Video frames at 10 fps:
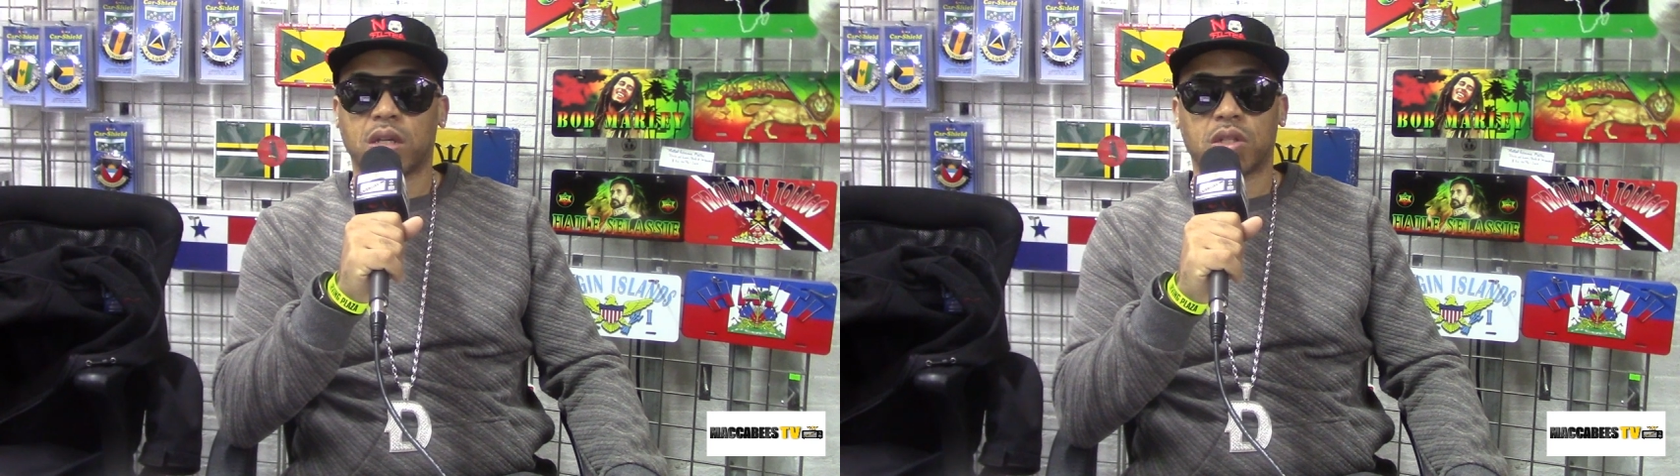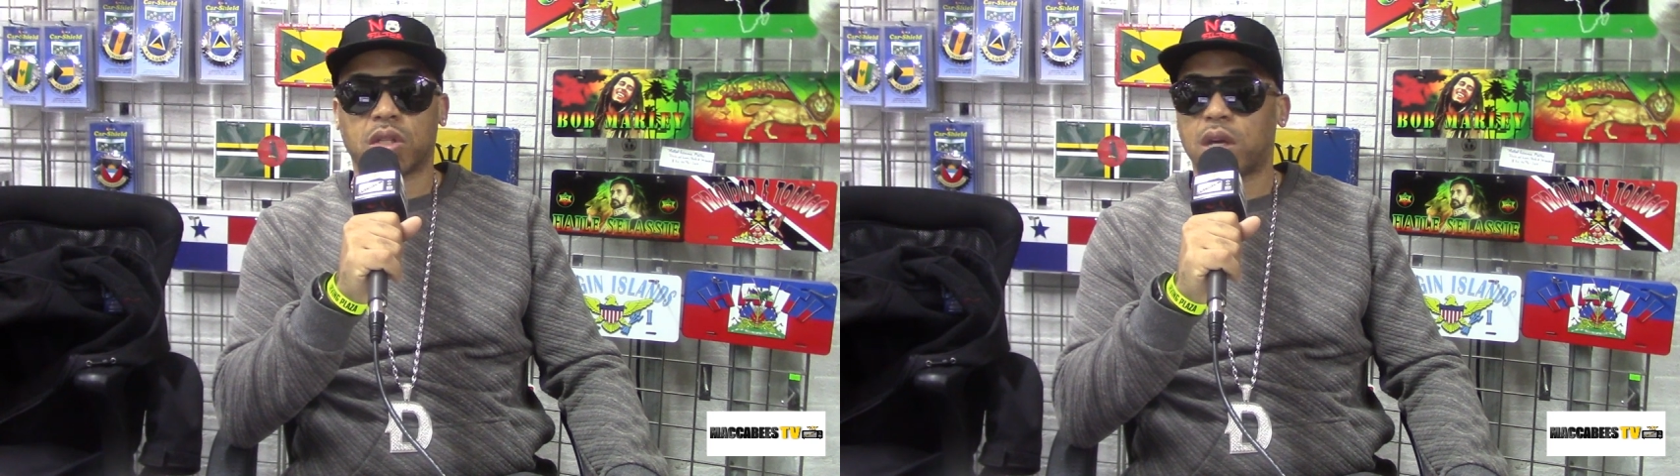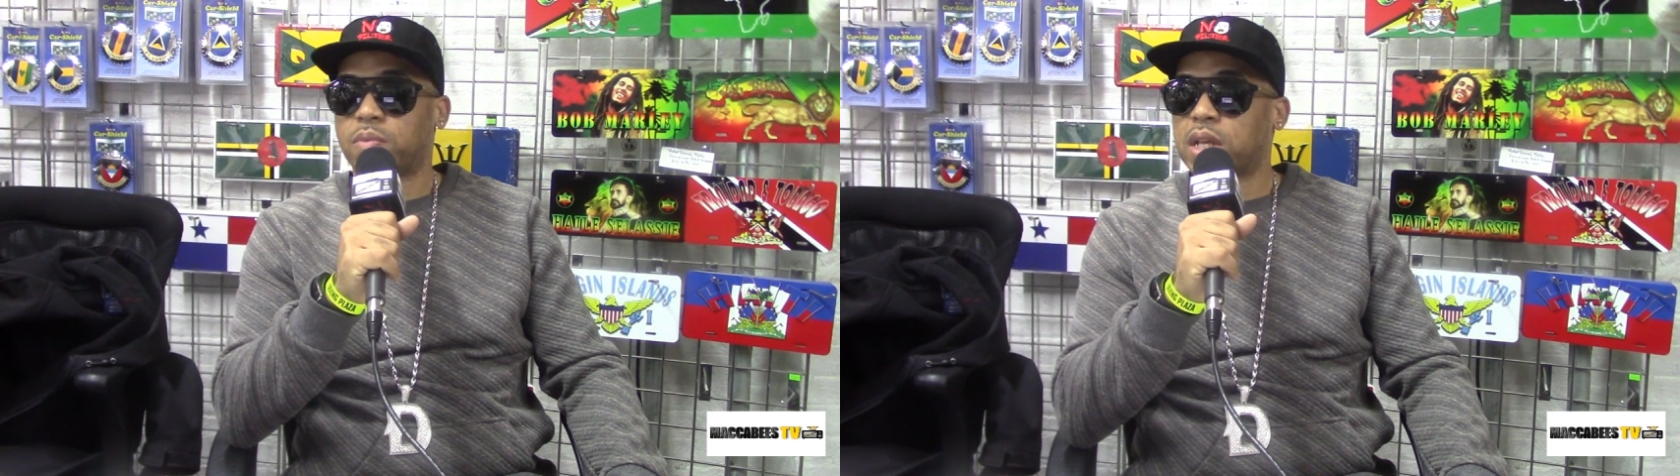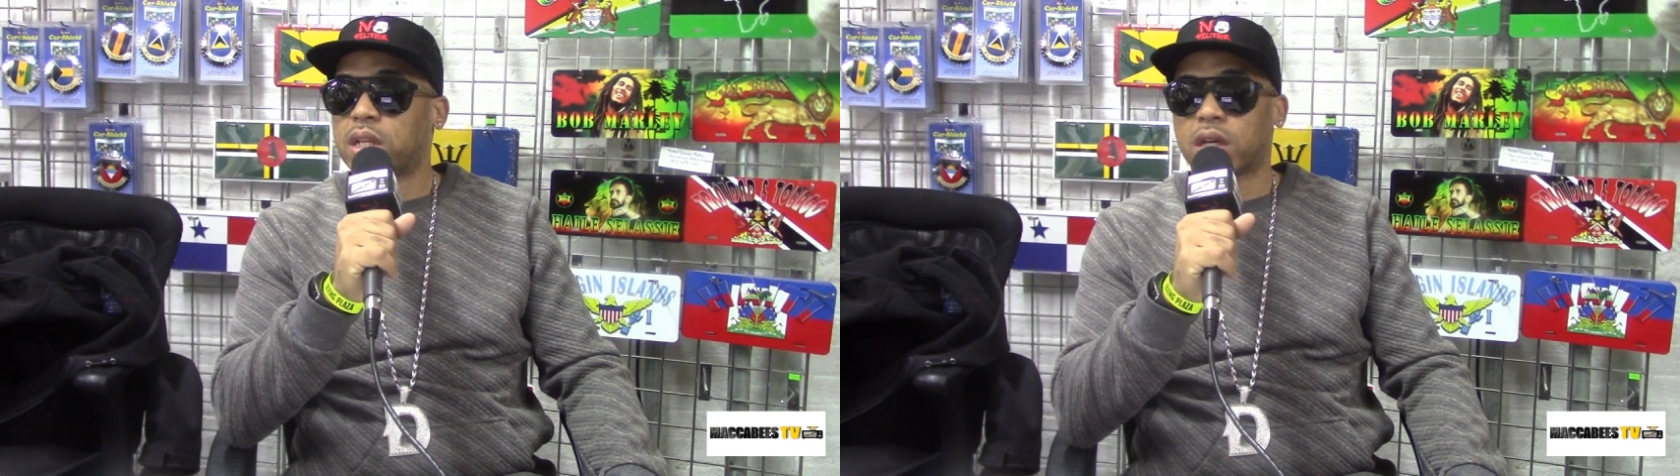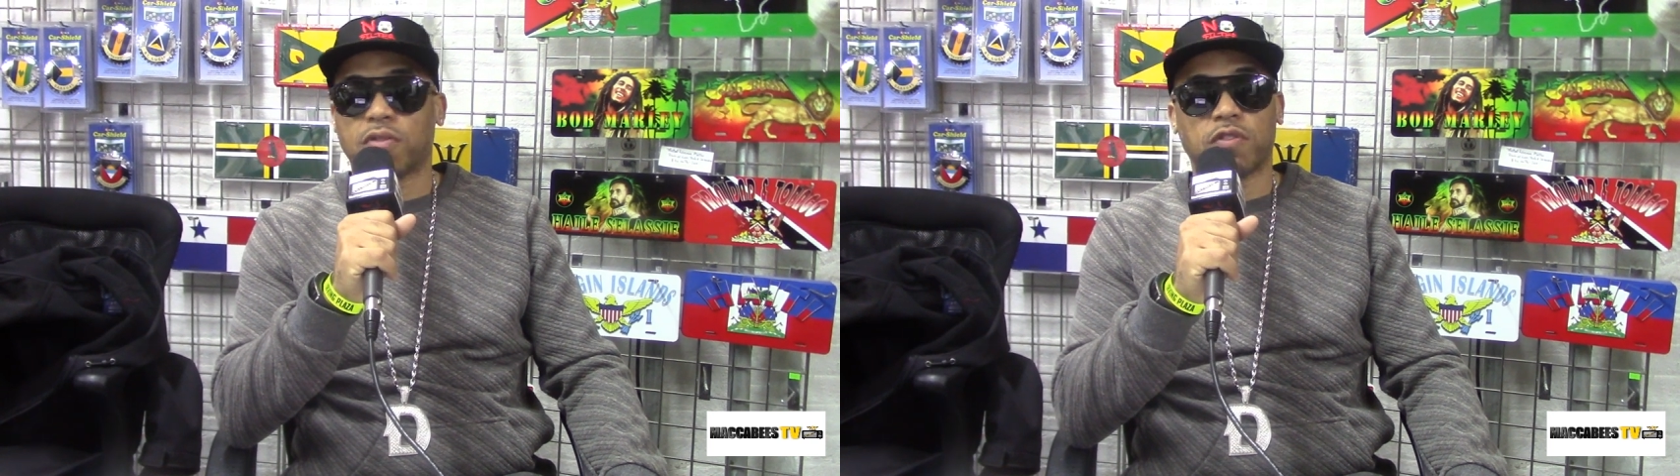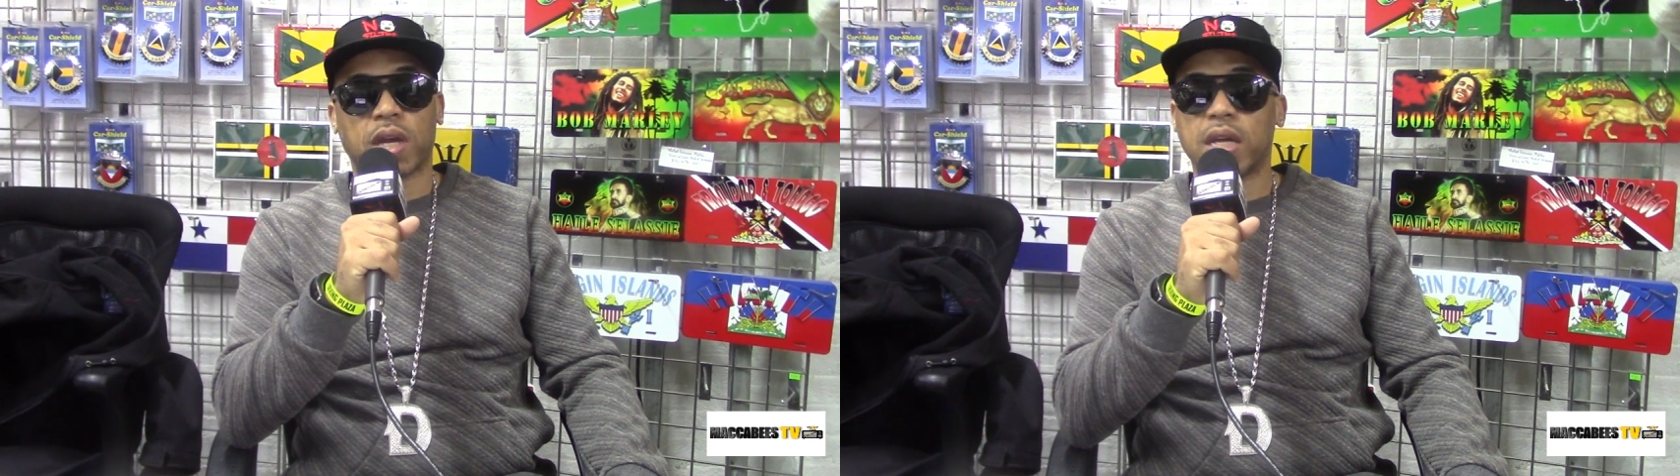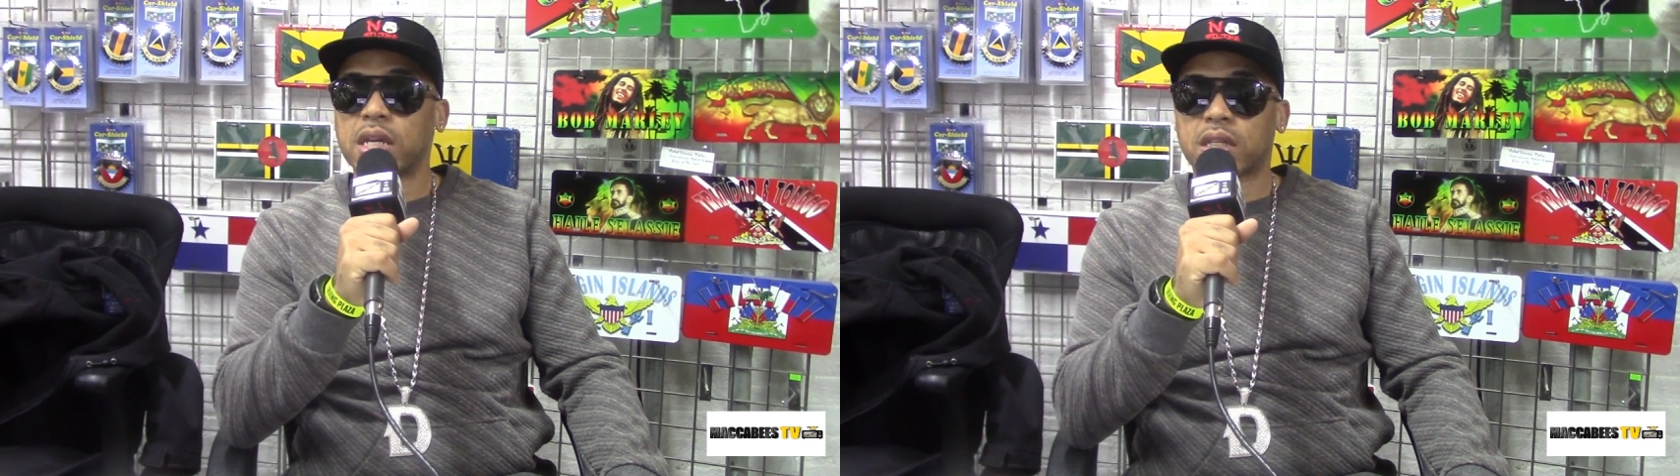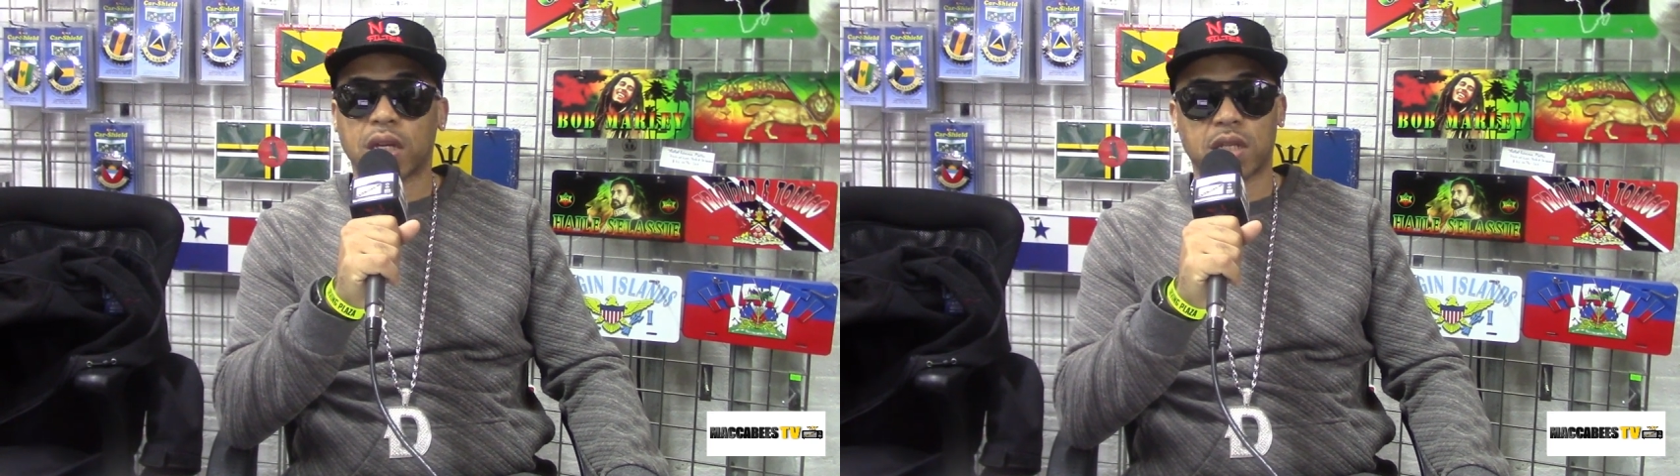shit, we looking for
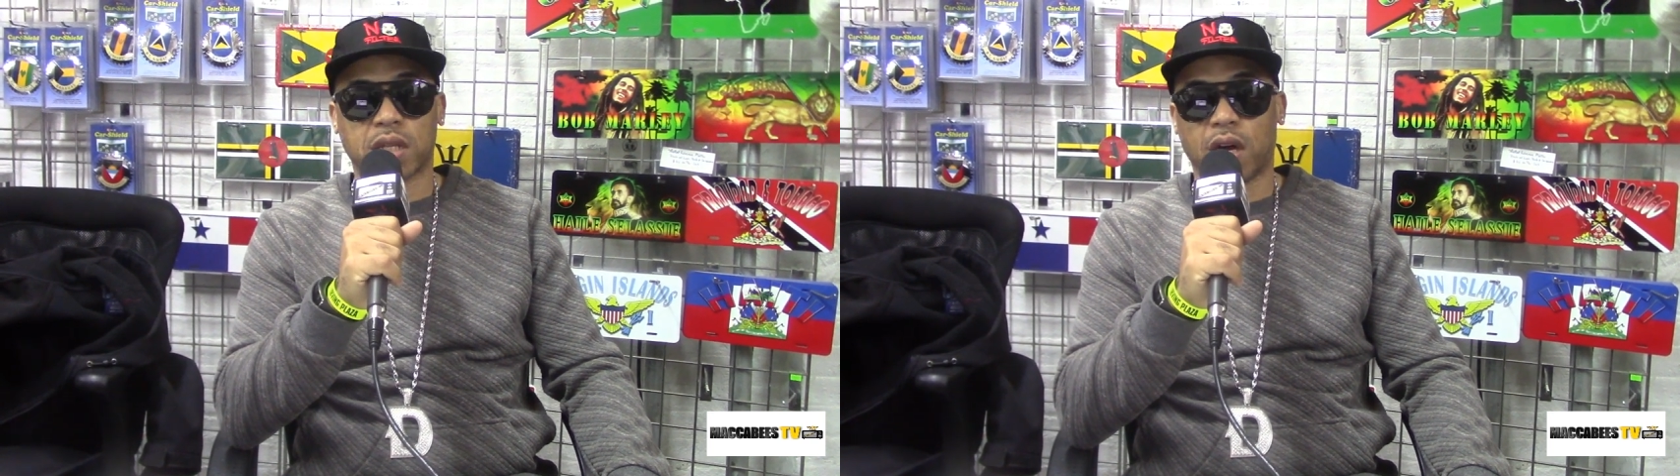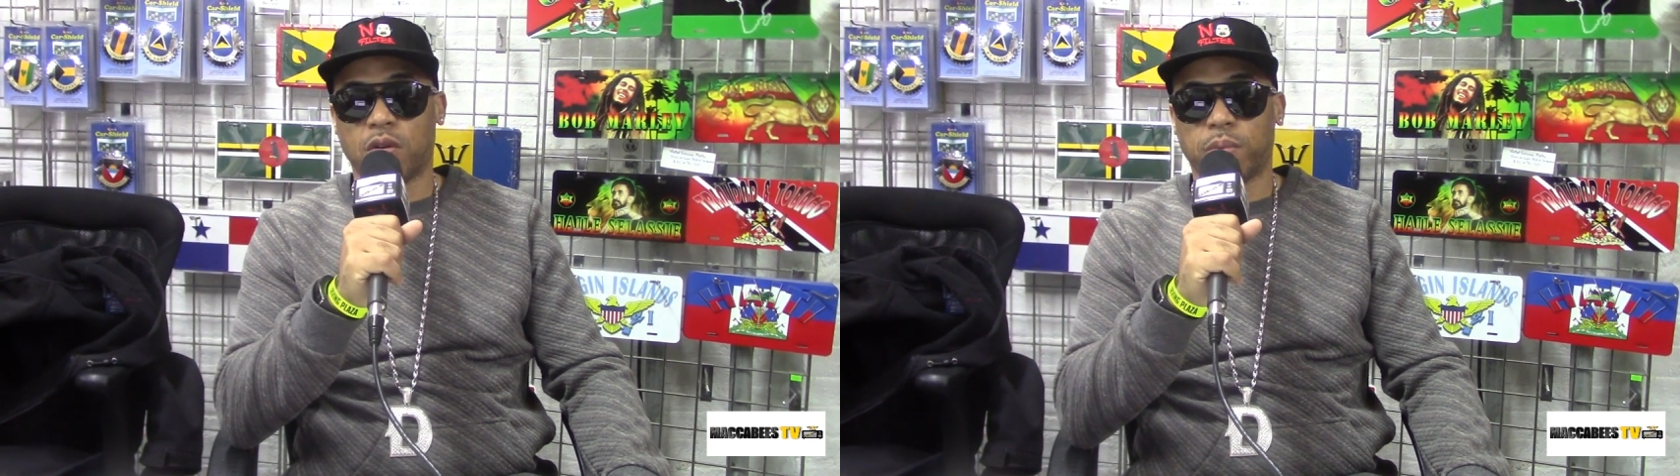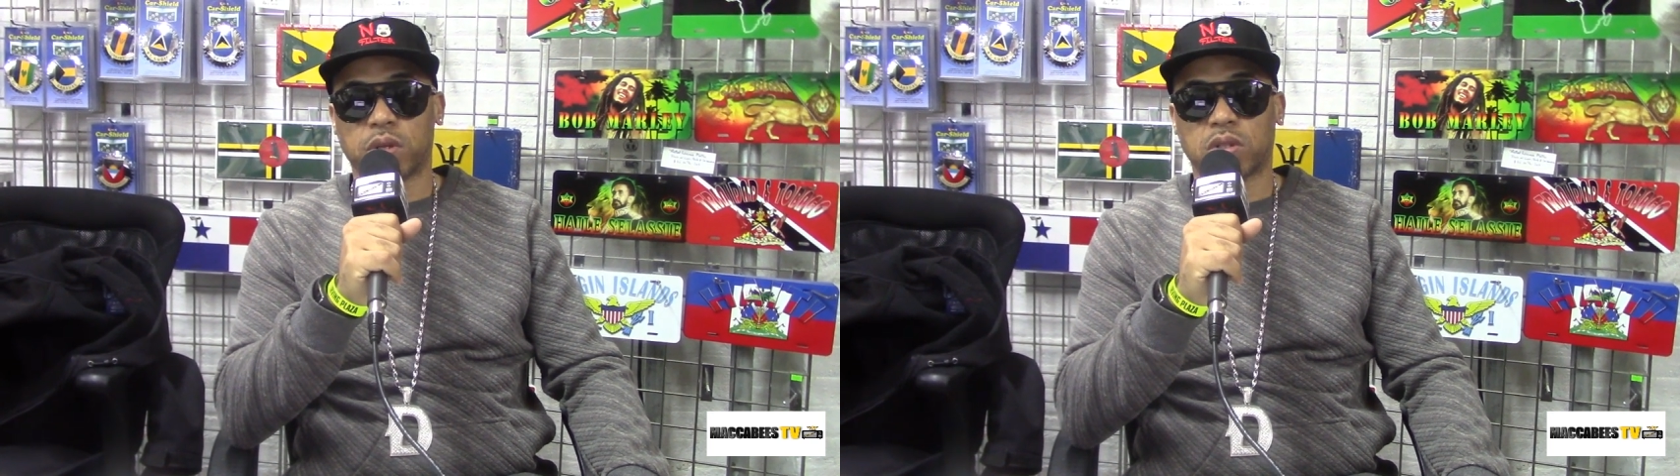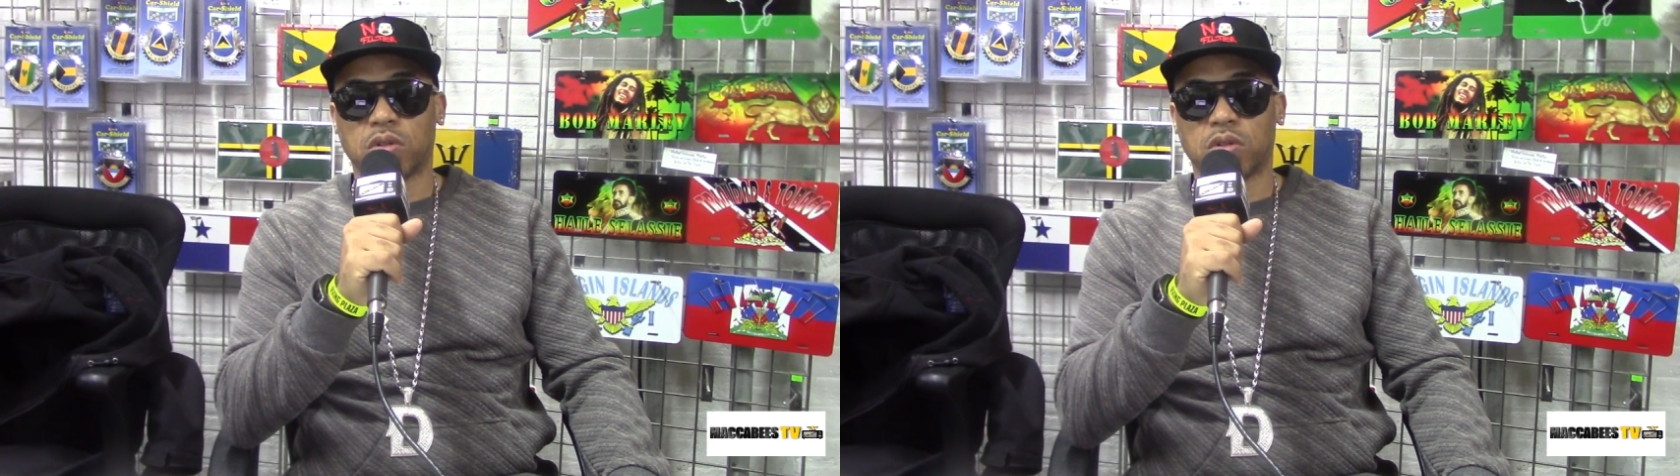anything to help us,